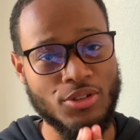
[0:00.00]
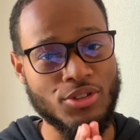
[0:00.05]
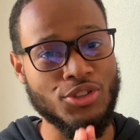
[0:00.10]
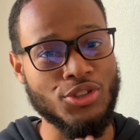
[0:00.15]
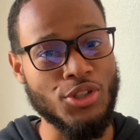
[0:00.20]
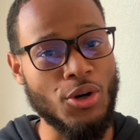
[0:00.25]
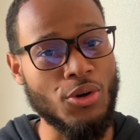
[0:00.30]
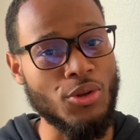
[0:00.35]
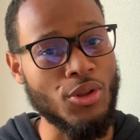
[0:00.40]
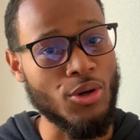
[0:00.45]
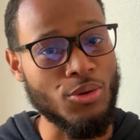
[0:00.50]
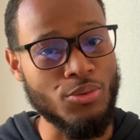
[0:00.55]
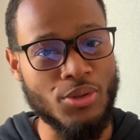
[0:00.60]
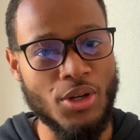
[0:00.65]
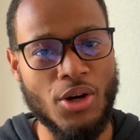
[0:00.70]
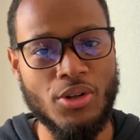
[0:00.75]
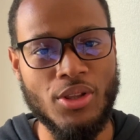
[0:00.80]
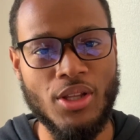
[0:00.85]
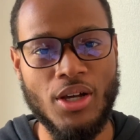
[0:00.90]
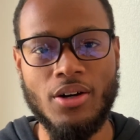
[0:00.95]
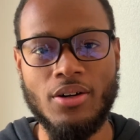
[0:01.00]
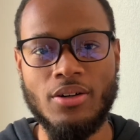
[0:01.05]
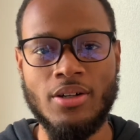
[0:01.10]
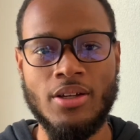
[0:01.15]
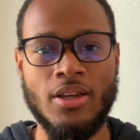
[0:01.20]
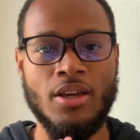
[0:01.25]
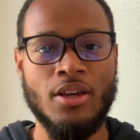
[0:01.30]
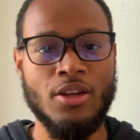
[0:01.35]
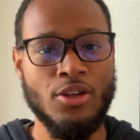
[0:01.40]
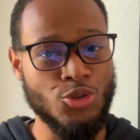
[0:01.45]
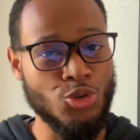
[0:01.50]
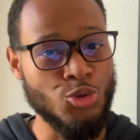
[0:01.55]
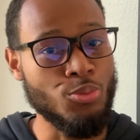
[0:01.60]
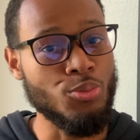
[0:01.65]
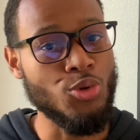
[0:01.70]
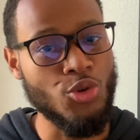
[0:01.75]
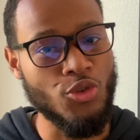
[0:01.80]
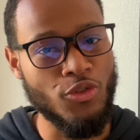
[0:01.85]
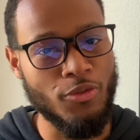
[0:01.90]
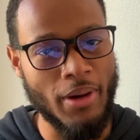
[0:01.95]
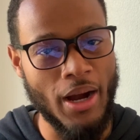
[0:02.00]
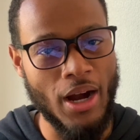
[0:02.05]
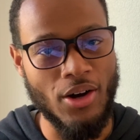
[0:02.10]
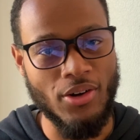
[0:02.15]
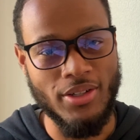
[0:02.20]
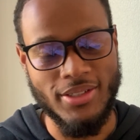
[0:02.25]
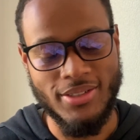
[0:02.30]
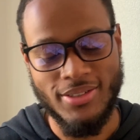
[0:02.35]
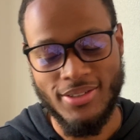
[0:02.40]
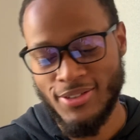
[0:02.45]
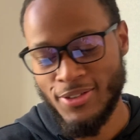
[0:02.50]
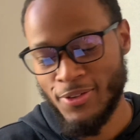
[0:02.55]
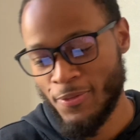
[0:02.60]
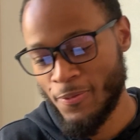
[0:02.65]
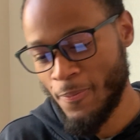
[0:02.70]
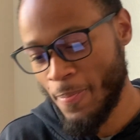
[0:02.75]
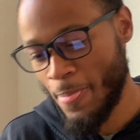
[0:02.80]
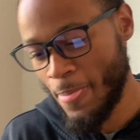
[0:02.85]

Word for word: Solo dolo, you move mountains.